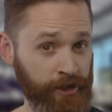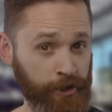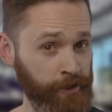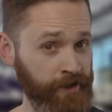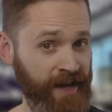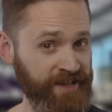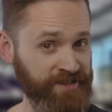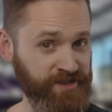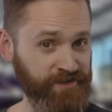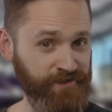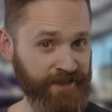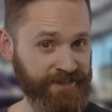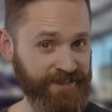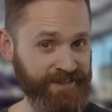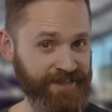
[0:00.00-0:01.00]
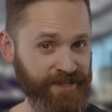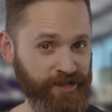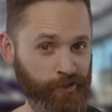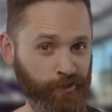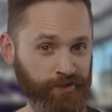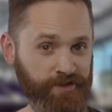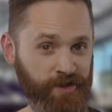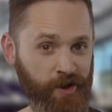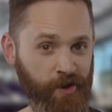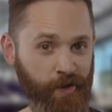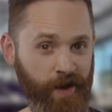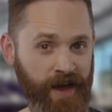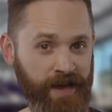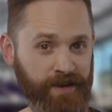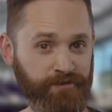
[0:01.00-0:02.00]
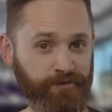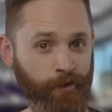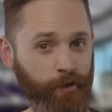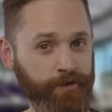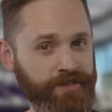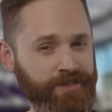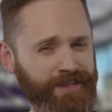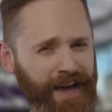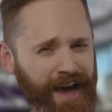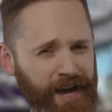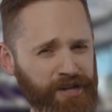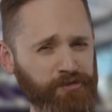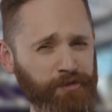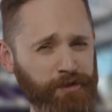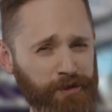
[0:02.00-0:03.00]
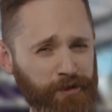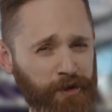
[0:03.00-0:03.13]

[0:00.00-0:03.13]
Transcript: clearly hasn't affected the Eagles though, and Foles has actually